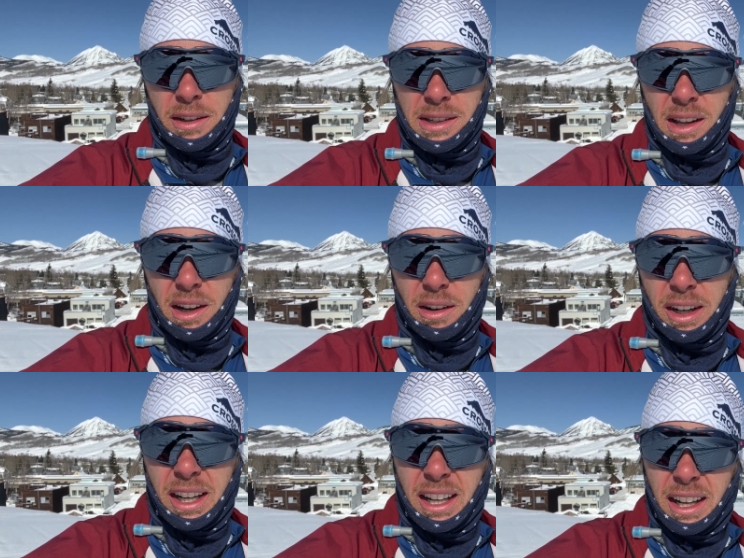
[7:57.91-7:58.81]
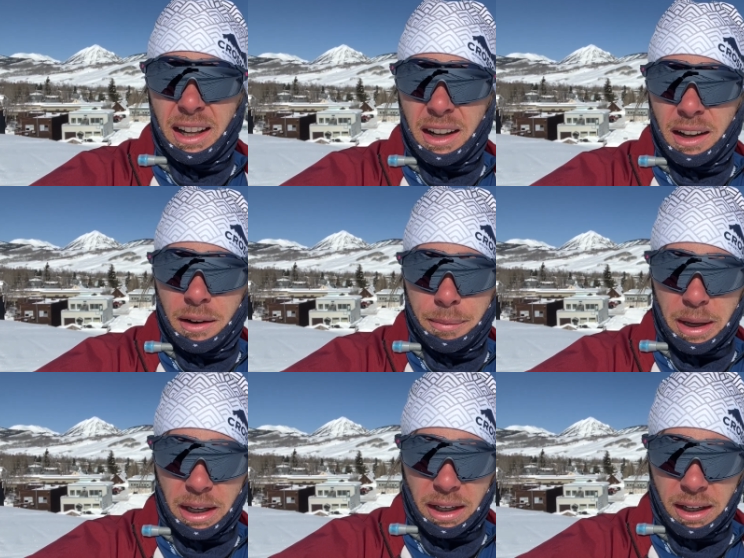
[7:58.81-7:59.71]
slow
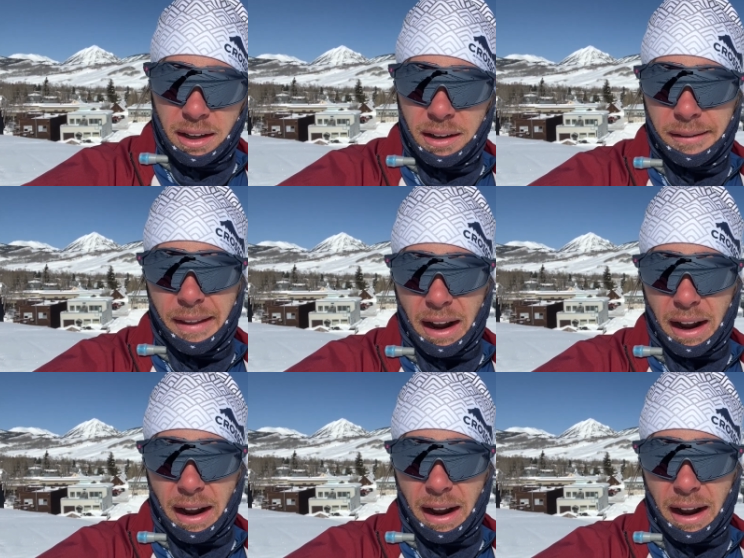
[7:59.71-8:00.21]
being that